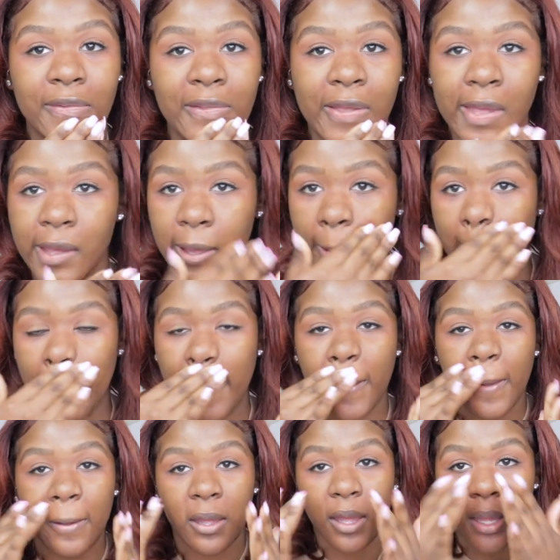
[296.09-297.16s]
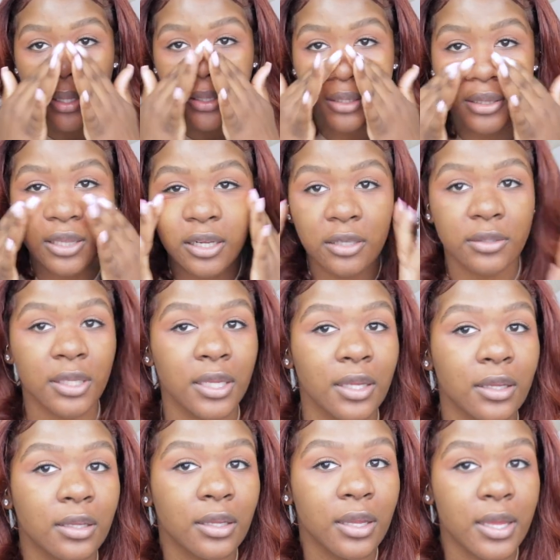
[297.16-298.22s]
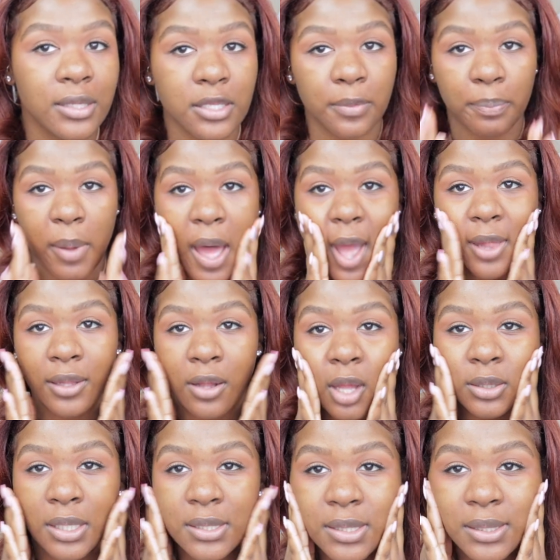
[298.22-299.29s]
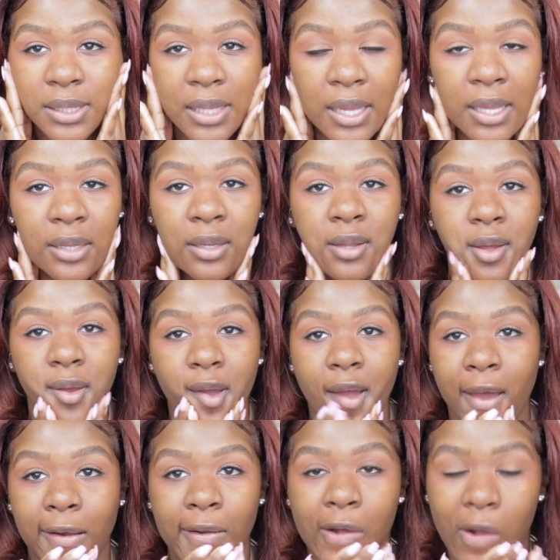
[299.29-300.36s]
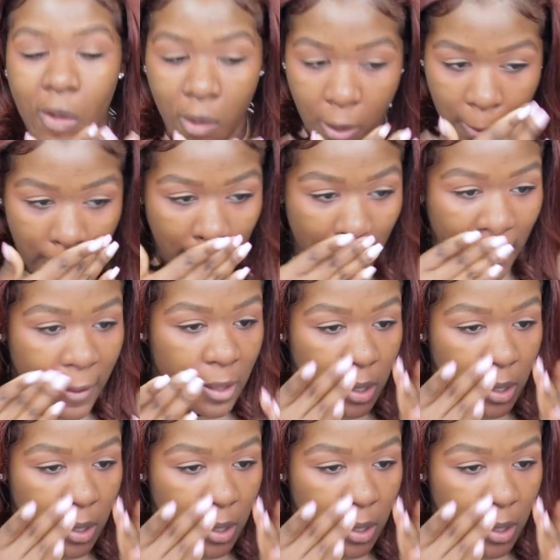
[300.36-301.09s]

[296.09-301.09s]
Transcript: Like, it literally isn't piling on the skin at all.